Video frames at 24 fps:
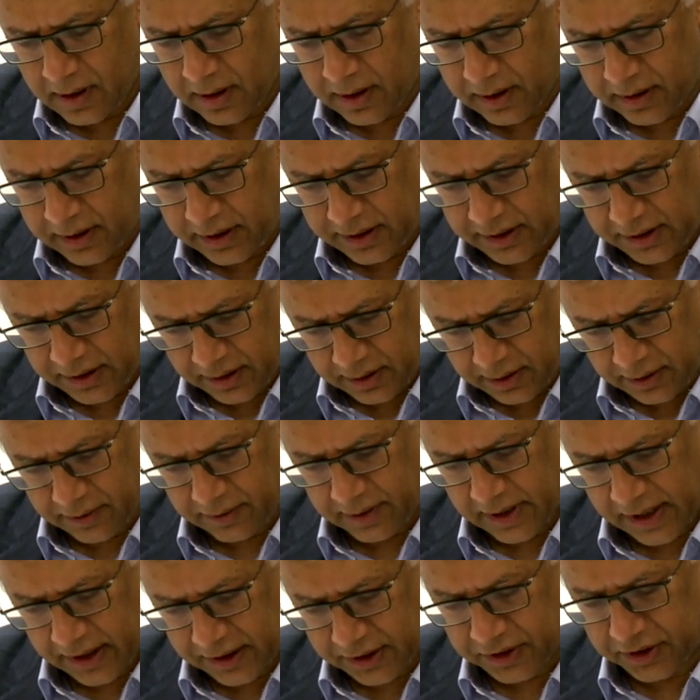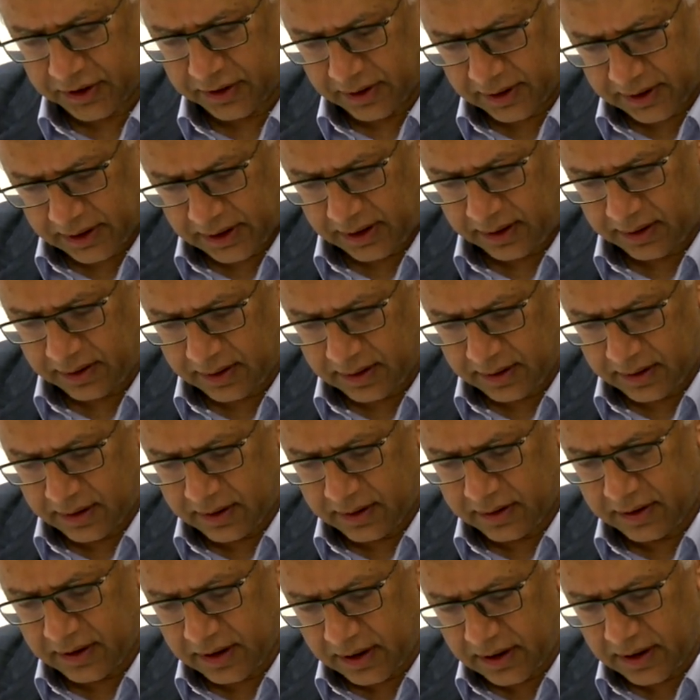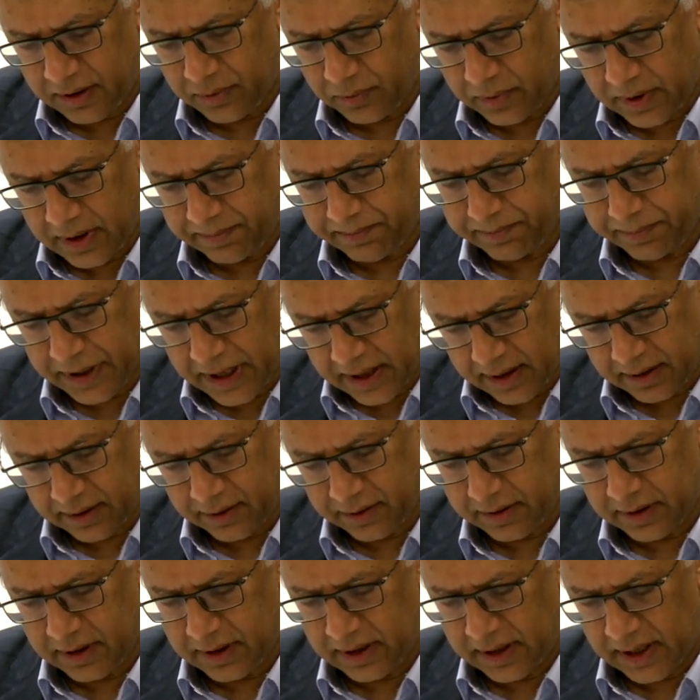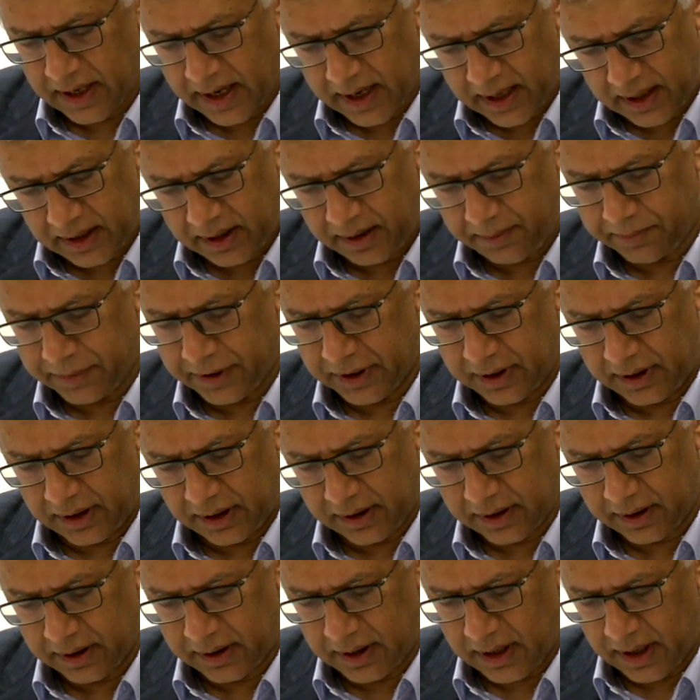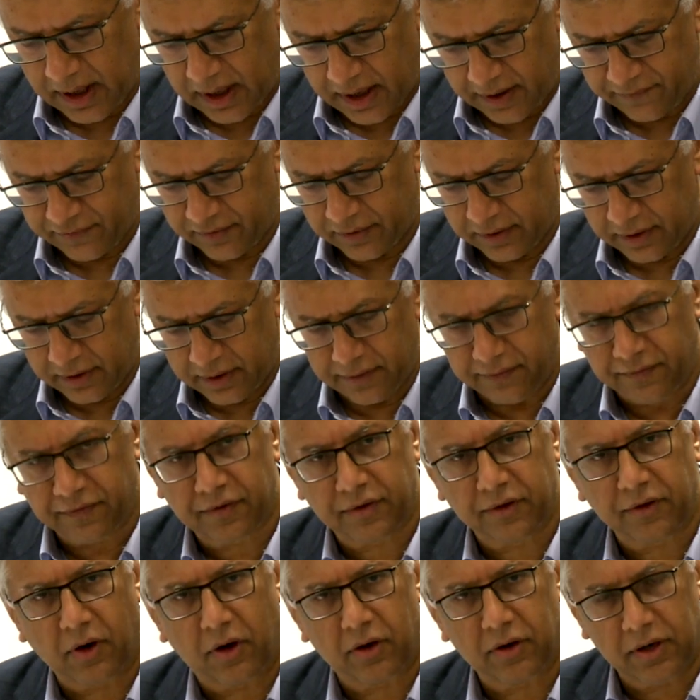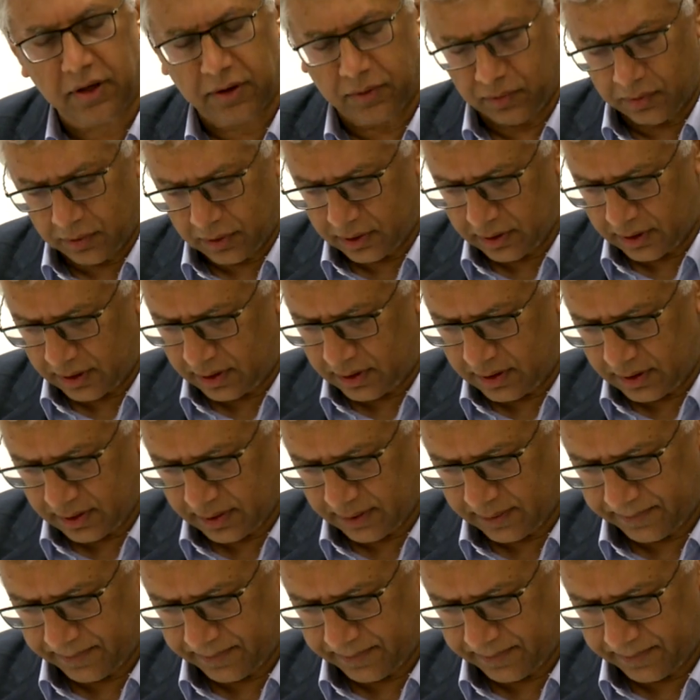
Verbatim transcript: I hear, actually, that it went better than anybody could ever have thought it would.